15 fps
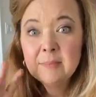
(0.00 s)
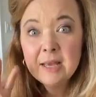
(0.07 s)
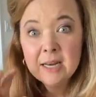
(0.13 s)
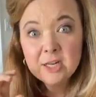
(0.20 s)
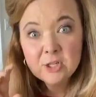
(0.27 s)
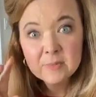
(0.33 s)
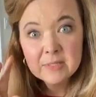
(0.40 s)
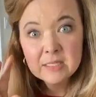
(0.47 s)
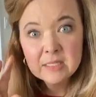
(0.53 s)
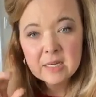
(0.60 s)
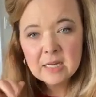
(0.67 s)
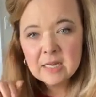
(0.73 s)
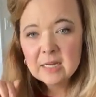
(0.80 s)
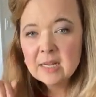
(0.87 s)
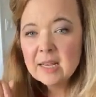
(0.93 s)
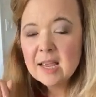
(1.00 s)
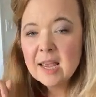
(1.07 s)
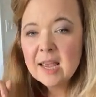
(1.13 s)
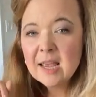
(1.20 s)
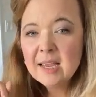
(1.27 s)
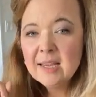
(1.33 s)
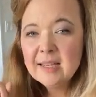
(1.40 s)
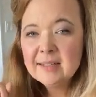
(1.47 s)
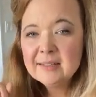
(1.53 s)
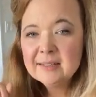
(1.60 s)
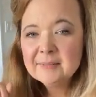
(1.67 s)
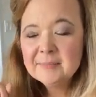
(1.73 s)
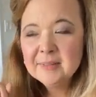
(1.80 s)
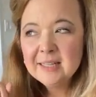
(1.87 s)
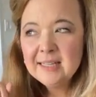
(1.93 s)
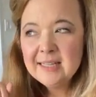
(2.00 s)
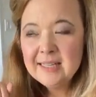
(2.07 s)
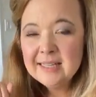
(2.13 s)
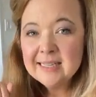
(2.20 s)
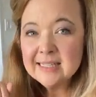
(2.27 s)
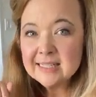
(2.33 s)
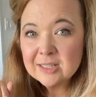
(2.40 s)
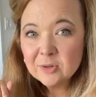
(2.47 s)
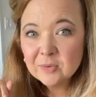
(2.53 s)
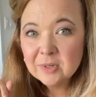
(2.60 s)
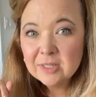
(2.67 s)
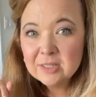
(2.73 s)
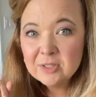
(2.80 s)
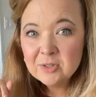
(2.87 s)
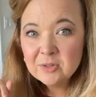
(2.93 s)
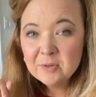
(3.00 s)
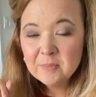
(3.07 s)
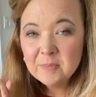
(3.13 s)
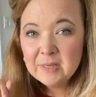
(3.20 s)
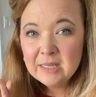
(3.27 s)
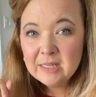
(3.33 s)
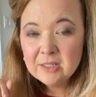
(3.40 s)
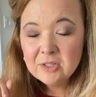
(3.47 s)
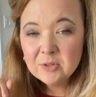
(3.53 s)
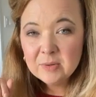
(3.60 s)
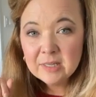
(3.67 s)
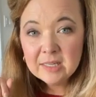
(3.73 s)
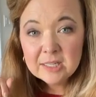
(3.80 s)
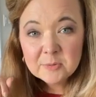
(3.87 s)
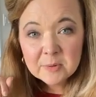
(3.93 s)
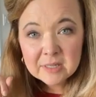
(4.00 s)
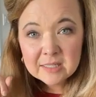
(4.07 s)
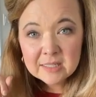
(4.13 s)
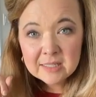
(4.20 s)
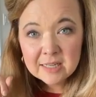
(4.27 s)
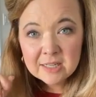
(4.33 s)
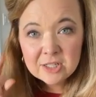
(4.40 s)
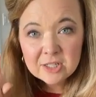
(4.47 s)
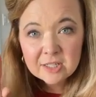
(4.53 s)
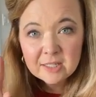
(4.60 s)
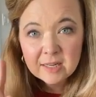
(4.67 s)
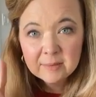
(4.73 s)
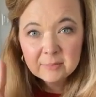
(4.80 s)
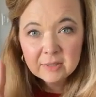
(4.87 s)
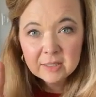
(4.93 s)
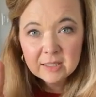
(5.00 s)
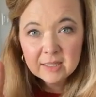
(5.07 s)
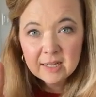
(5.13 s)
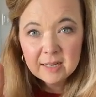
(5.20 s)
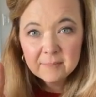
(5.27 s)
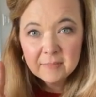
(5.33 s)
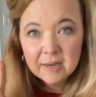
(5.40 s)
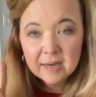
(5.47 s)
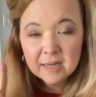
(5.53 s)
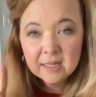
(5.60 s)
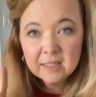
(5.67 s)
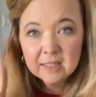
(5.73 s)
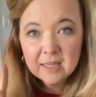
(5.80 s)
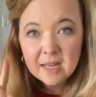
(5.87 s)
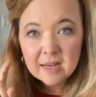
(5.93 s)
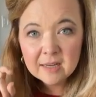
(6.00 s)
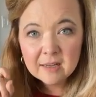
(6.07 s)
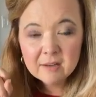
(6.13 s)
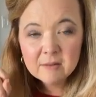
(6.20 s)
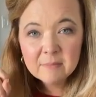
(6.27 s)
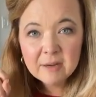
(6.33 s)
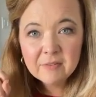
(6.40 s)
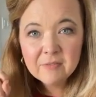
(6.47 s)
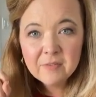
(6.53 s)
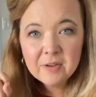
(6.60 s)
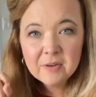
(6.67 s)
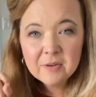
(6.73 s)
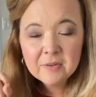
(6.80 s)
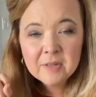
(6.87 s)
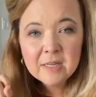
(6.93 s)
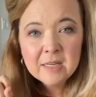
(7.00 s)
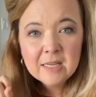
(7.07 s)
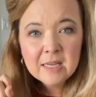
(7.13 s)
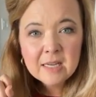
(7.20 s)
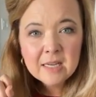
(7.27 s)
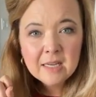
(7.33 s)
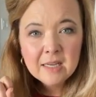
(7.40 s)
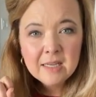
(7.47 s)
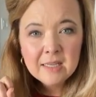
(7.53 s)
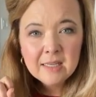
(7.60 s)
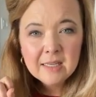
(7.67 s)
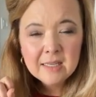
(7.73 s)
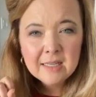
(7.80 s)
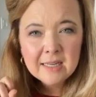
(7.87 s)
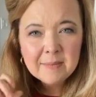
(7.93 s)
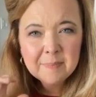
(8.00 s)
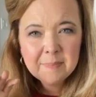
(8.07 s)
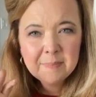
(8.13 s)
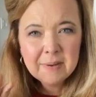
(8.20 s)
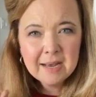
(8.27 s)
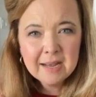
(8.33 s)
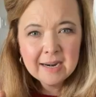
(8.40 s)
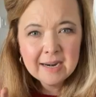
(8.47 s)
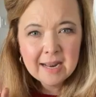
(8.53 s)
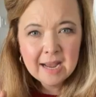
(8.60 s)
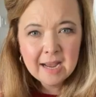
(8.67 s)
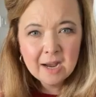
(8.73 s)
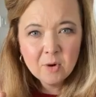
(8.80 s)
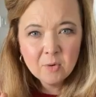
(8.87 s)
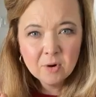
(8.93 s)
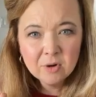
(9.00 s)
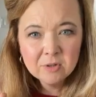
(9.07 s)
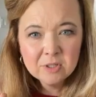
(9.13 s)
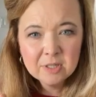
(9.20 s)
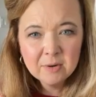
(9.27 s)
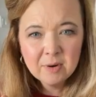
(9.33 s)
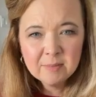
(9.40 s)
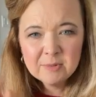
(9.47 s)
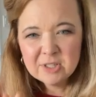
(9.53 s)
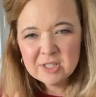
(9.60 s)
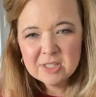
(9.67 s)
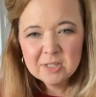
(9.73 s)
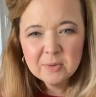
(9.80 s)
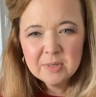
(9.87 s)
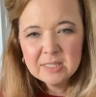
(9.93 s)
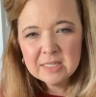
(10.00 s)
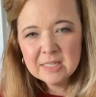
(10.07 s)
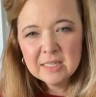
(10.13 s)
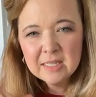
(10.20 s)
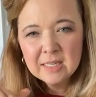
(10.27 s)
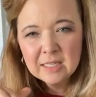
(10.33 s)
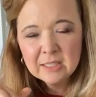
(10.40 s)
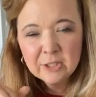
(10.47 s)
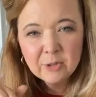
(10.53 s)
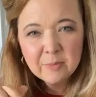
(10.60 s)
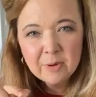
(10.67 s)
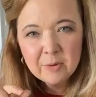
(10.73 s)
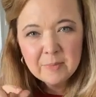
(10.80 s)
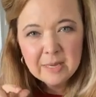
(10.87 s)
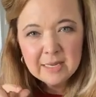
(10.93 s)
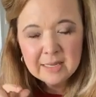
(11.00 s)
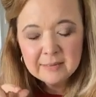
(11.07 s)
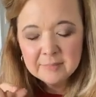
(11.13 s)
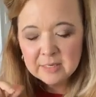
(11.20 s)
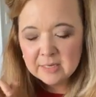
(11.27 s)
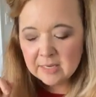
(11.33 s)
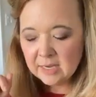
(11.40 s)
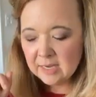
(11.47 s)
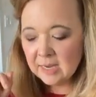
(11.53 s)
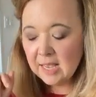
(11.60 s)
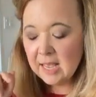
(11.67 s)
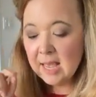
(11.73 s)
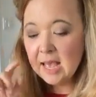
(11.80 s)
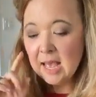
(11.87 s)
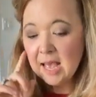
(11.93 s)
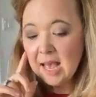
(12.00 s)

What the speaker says: the management side. And he is going to be doing his presentation. I'm looking at my clock on my phone in about an hour. So I'm just squeezing in a little bow making Monday.